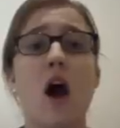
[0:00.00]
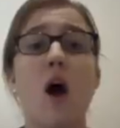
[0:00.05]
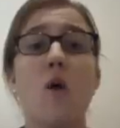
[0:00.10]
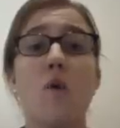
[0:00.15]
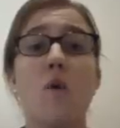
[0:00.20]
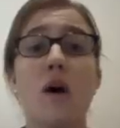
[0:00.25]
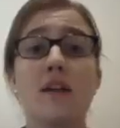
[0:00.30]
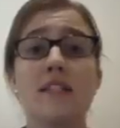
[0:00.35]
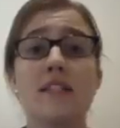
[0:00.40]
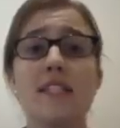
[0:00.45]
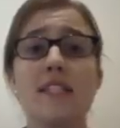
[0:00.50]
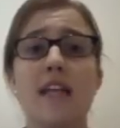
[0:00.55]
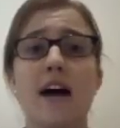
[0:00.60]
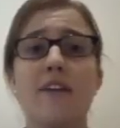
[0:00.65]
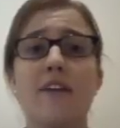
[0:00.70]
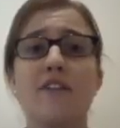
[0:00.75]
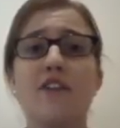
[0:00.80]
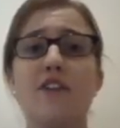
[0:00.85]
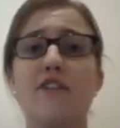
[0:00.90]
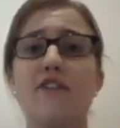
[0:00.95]
Whilst this
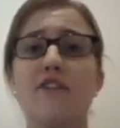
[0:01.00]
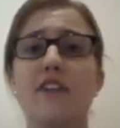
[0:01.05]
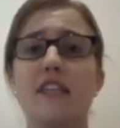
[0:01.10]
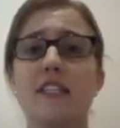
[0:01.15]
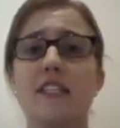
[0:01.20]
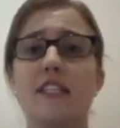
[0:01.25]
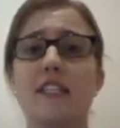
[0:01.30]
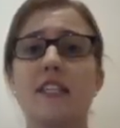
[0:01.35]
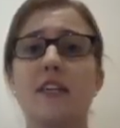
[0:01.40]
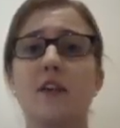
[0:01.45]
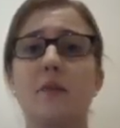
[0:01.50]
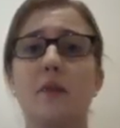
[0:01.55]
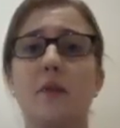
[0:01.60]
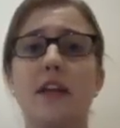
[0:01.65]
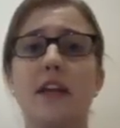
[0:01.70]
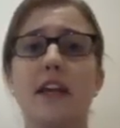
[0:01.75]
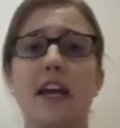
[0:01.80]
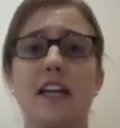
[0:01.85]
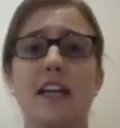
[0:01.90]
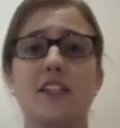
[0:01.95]
avenue for instant
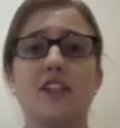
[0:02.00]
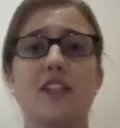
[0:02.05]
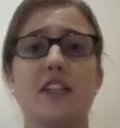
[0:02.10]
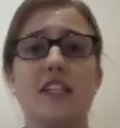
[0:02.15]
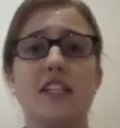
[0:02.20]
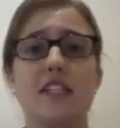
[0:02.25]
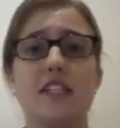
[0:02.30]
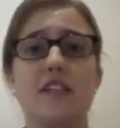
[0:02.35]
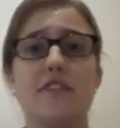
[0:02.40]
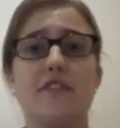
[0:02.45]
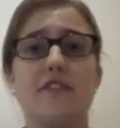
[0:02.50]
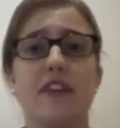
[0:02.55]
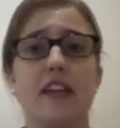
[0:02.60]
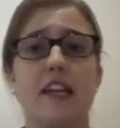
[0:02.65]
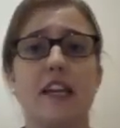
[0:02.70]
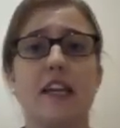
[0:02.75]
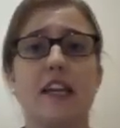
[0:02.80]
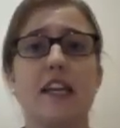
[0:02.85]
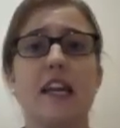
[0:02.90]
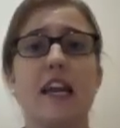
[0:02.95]
communication is
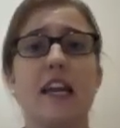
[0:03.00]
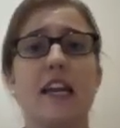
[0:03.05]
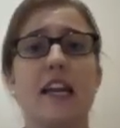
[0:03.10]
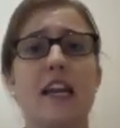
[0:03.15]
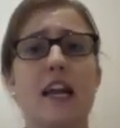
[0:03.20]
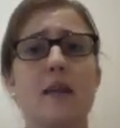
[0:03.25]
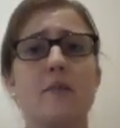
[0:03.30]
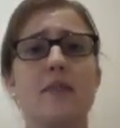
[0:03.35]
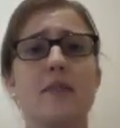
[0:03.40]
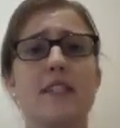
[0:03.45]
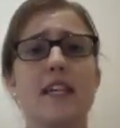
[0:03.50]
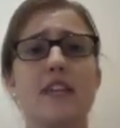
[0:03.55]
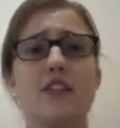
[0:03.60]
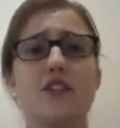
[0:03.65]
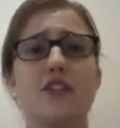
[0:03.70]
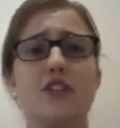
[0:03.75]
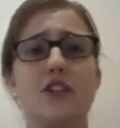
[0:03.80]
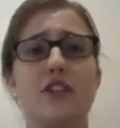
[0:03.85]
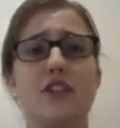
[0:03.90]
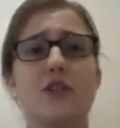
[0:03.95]
convenient and enables our
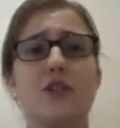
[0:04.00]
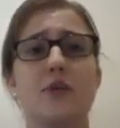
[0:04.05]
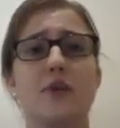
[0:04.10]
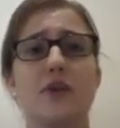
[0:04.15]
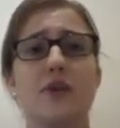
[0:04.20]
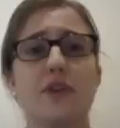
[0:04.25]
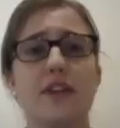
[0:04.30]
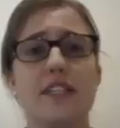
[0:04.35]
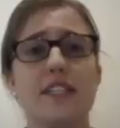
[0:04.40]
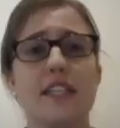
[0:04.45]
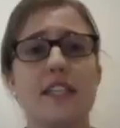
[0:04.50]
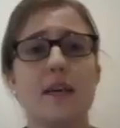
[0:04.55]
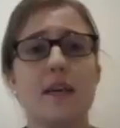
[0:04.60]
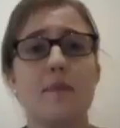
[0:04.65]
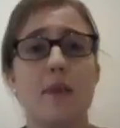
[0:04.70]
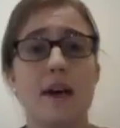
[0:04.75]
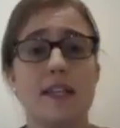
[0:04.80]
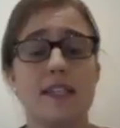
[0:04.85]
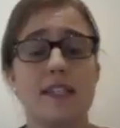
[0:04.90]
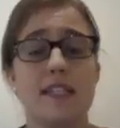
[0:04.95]
students to increase their
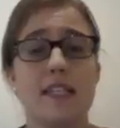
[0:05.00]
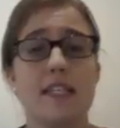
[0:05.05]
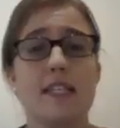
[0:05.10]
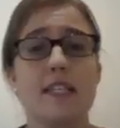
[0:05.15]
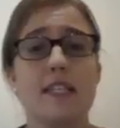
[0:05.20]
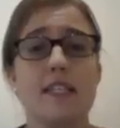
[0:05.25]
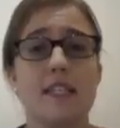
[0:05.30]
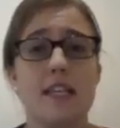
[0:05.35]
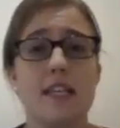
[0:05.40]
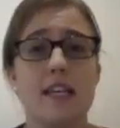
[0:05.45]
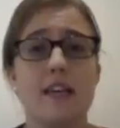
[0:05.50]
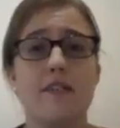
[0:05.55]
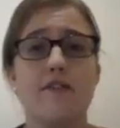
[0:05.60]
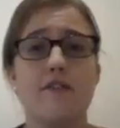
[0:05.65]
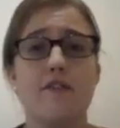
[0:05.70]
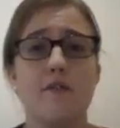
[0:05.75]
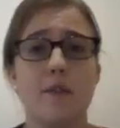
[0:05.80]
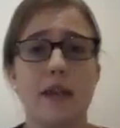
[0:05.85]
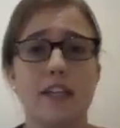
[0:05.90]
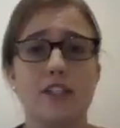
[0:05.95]
capacity to seek
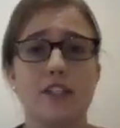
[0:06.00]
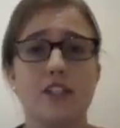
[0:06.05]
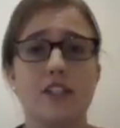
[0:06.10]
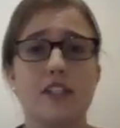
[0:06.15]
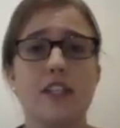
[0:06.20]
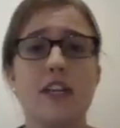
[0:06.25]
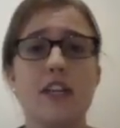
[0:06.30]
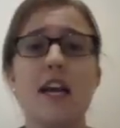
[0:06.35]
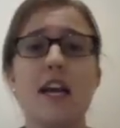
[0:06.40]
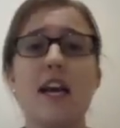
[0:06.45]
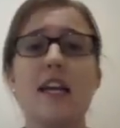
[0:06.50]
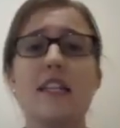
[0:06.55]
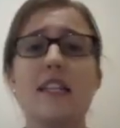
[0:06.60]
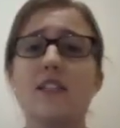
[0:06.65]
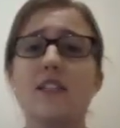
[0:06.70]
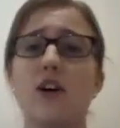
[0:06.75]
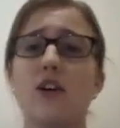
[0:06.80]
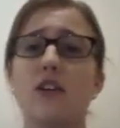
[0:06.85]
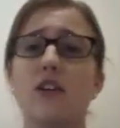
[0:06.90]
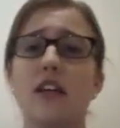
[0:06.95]
information, this
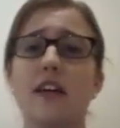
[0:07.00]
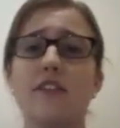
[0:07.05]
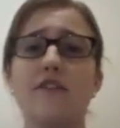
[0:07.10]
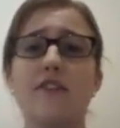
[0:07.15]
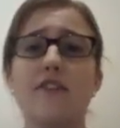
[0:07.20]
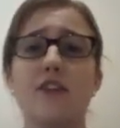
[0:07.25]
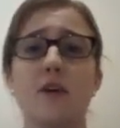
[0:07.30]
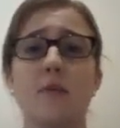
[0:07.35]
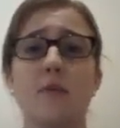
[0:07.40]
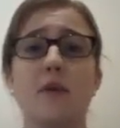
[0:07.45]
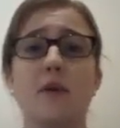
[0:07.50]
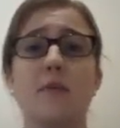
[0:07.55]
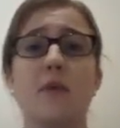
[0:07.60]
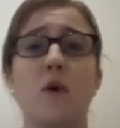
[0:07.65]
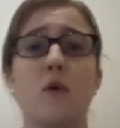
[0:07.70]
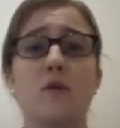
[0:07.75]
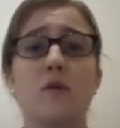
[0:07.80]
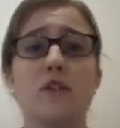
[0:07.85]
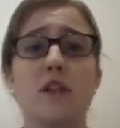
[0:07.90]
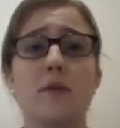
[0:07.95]
online phenomenon
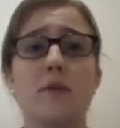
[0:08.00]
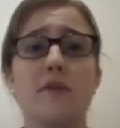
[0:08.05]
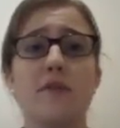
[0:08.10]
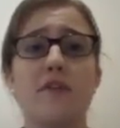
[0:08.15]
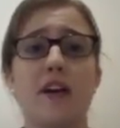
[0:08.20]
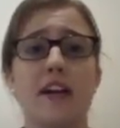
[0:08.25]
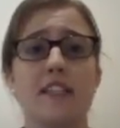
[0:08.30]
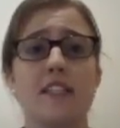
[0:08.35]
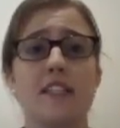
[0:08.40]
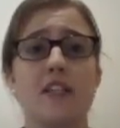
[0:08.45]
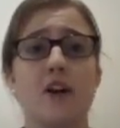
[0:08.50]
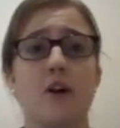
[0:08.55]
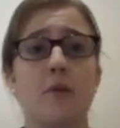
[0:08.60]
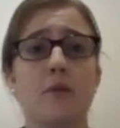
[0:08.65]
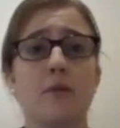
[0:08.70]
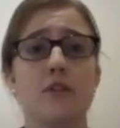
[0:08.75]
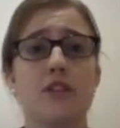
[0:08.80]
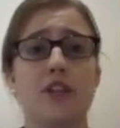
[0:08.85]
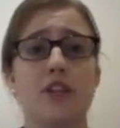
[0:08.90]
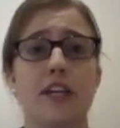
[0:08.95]
also provides the
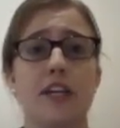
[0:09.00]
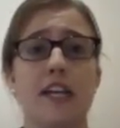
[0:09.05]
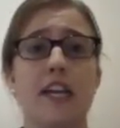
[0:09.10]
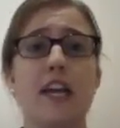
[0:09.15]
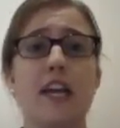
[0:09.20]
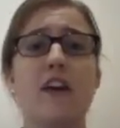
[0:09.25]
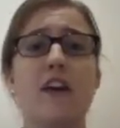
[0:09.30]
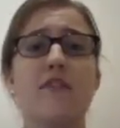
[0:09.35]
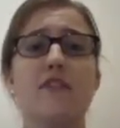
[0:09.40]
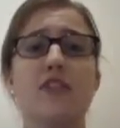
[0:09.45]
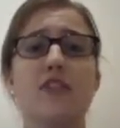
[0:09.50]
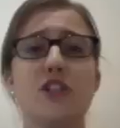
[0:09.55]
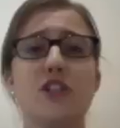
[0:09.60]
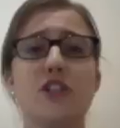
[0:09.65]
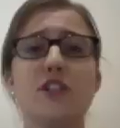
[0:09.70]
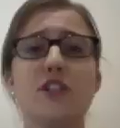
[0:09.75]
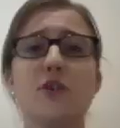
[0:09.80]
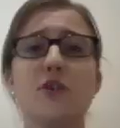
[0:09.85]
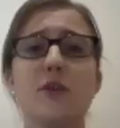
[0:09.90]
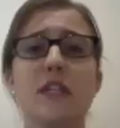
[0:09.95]
opportunity for
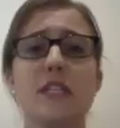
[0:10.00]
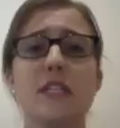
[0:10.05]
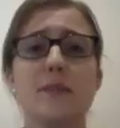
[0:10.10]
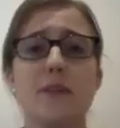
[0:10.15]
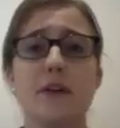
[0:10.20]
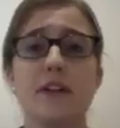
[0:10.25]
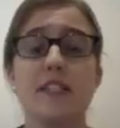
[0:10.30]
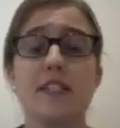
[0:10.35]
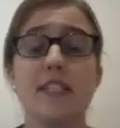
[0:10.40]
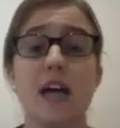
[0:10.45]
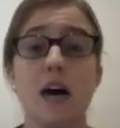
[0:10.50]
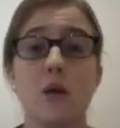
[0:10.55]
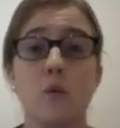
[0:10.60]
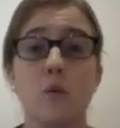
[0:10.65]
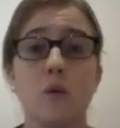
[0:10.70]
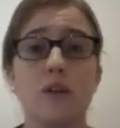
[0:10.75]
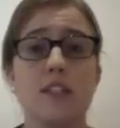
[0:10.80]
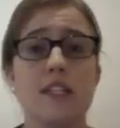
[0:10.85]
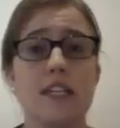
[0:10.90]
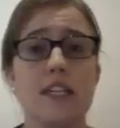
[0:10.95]
students to experience
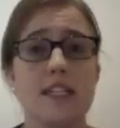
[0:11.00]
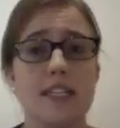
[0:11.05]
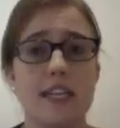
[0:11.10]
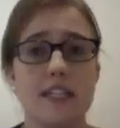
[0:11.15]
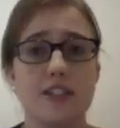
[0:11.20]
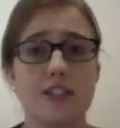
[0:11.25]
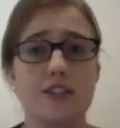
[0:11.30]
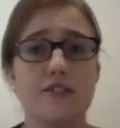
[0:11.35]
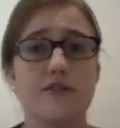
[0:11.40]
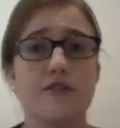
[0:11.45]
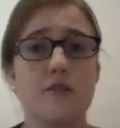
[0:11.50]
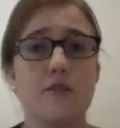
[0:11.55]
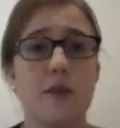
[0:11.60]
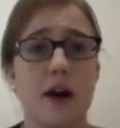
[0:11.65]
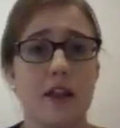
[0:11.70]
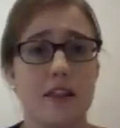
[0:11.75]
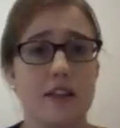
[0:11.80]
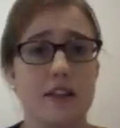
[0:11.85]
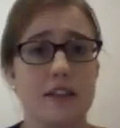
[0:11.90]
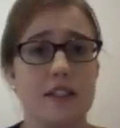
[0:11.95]
unwanted attention from
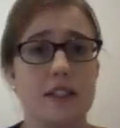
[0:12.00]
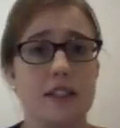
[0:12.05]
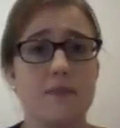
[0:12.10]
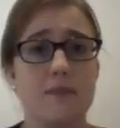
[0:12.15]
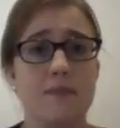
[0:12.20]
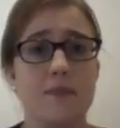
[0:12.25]
others.